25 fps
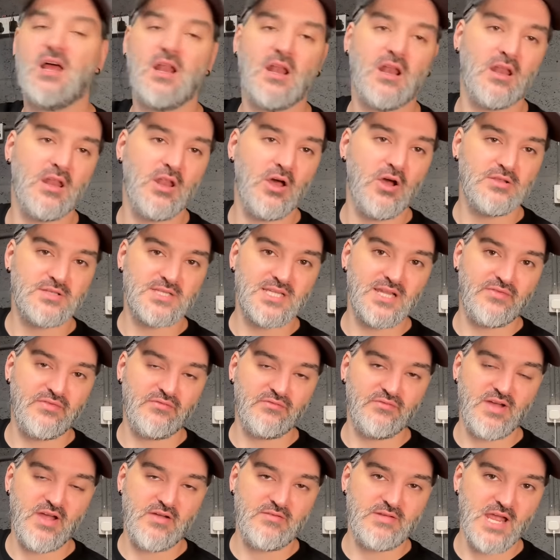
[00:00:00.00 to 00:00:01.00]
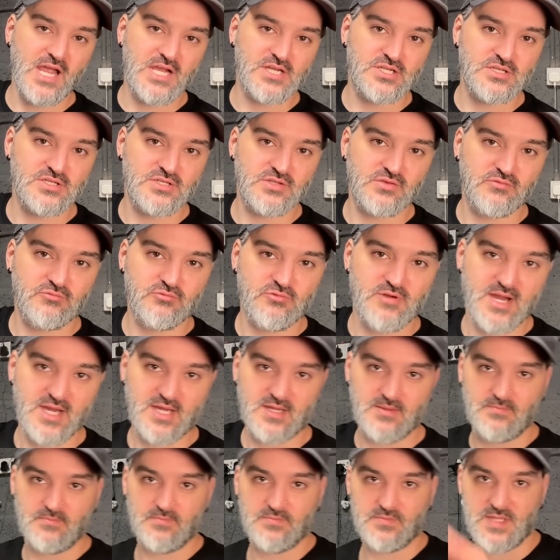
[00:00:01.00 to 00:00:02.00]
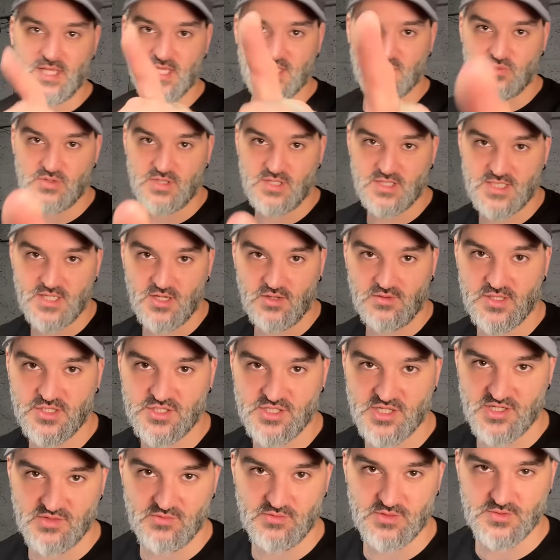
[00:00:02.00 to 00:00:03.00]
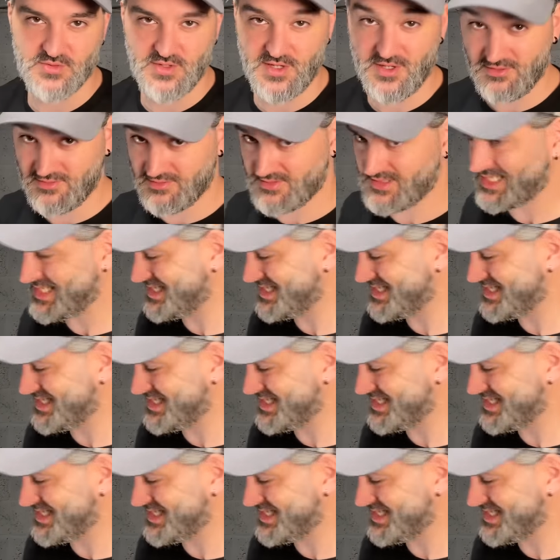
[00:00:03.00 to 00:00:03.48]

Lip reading: Loads of different variations of Rick. That's what you see on this channel as well.